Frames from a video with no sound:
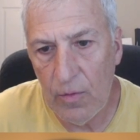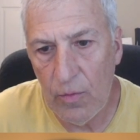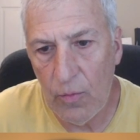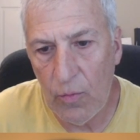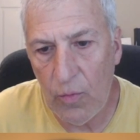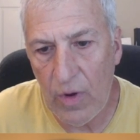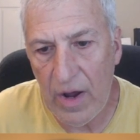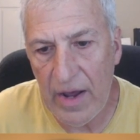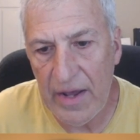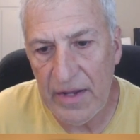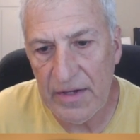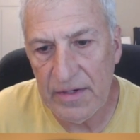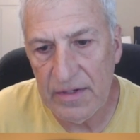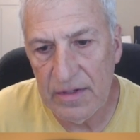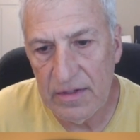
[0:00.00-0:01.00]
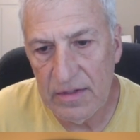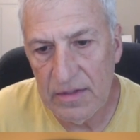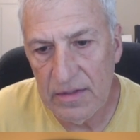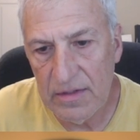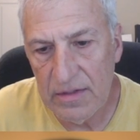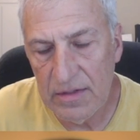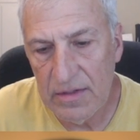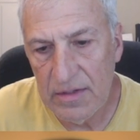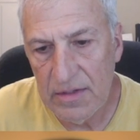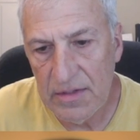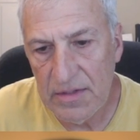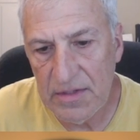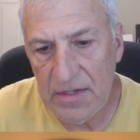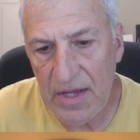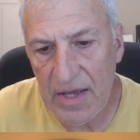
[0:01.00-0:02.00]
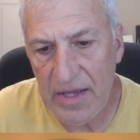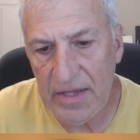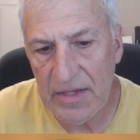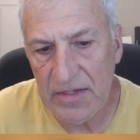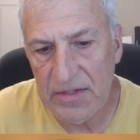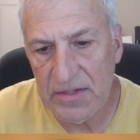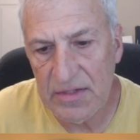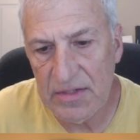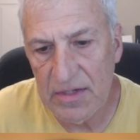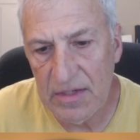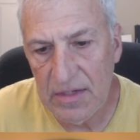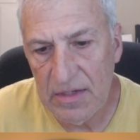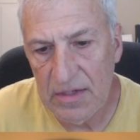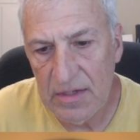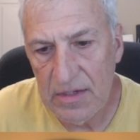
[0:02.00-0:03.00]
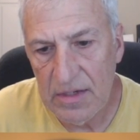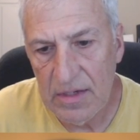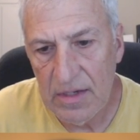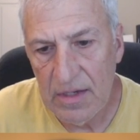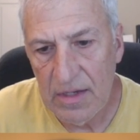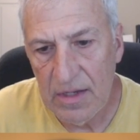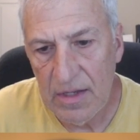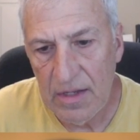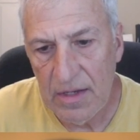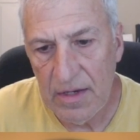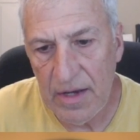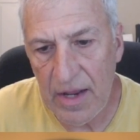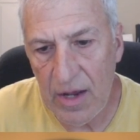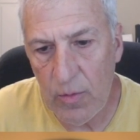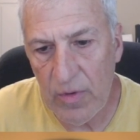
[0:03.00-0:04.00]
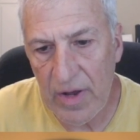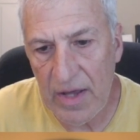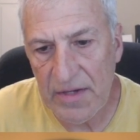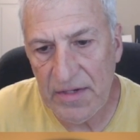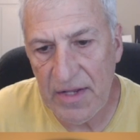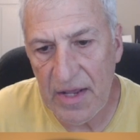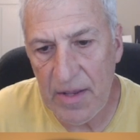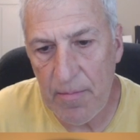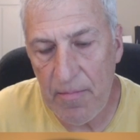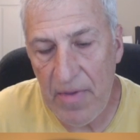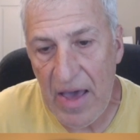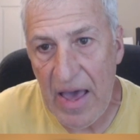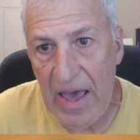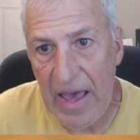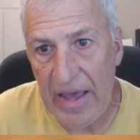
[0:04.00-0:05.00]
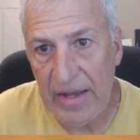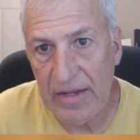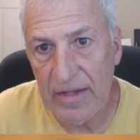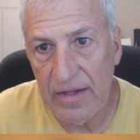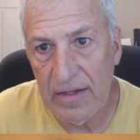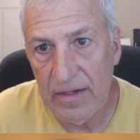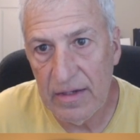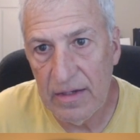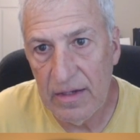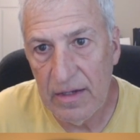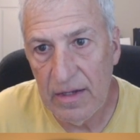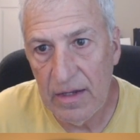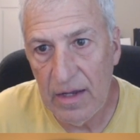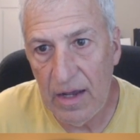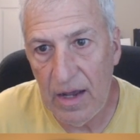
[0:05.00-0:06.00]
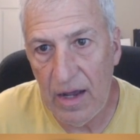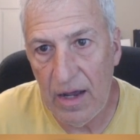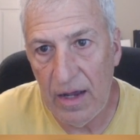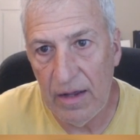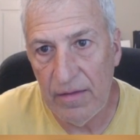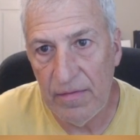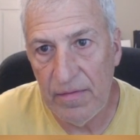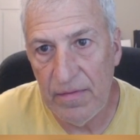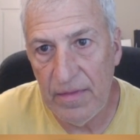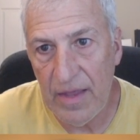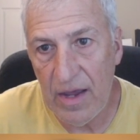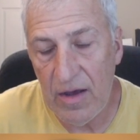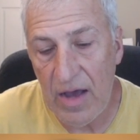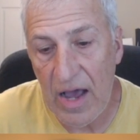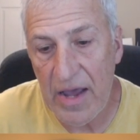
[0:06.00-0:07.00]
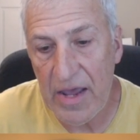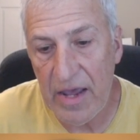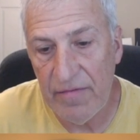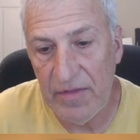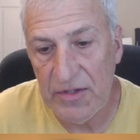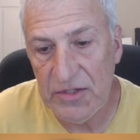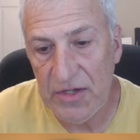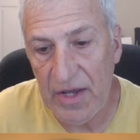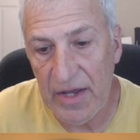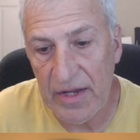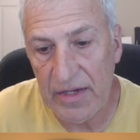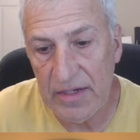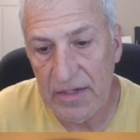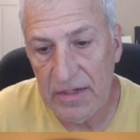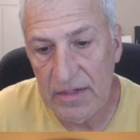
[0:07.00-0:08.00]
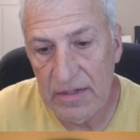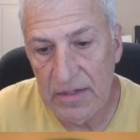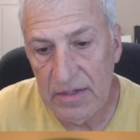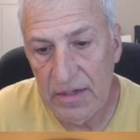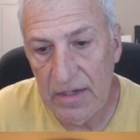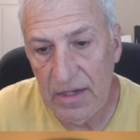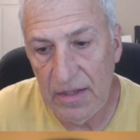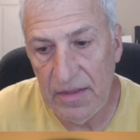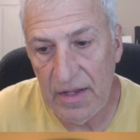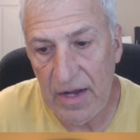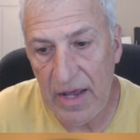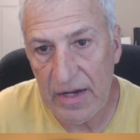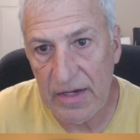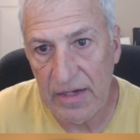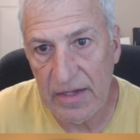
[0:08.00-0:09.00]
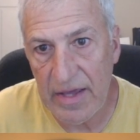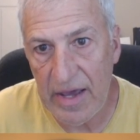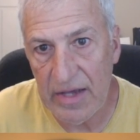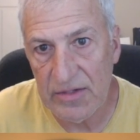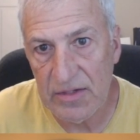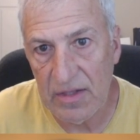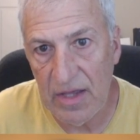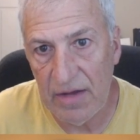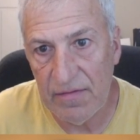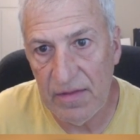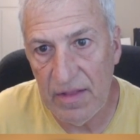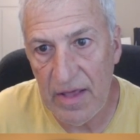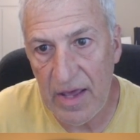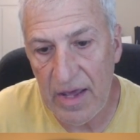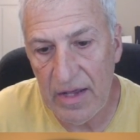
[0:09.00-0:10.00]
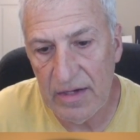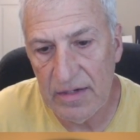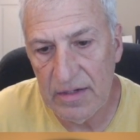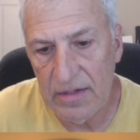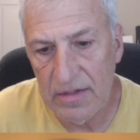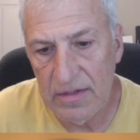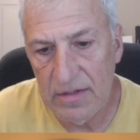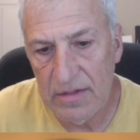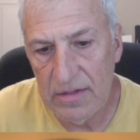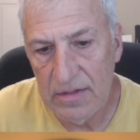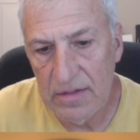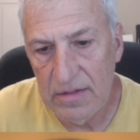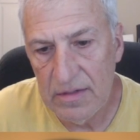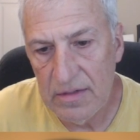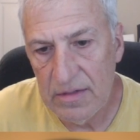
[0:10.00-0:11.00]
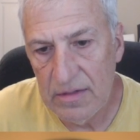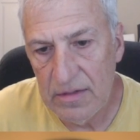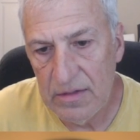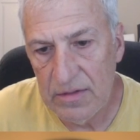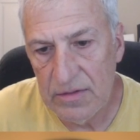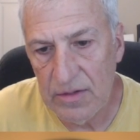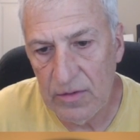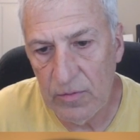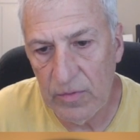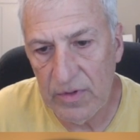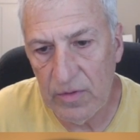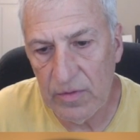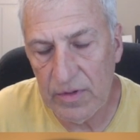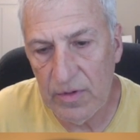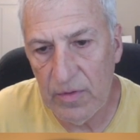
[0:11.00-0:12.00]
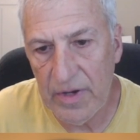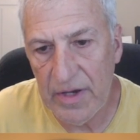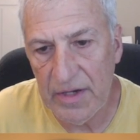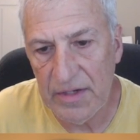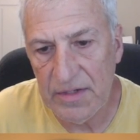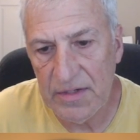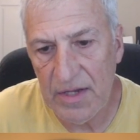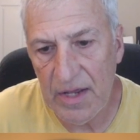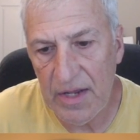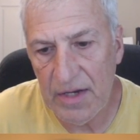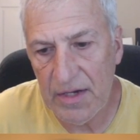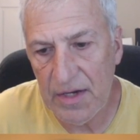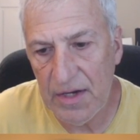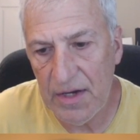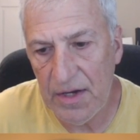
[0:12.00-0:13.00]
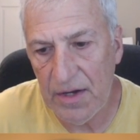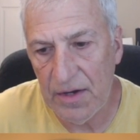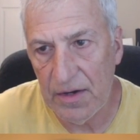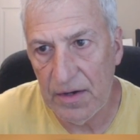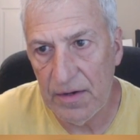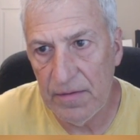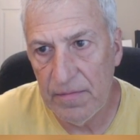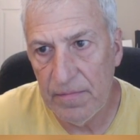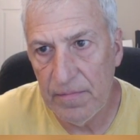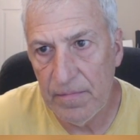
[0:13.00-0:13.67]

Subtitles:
white takes. Now when I take back, now I have the check, and then I can castle after that. So we're going to go ahead and take here.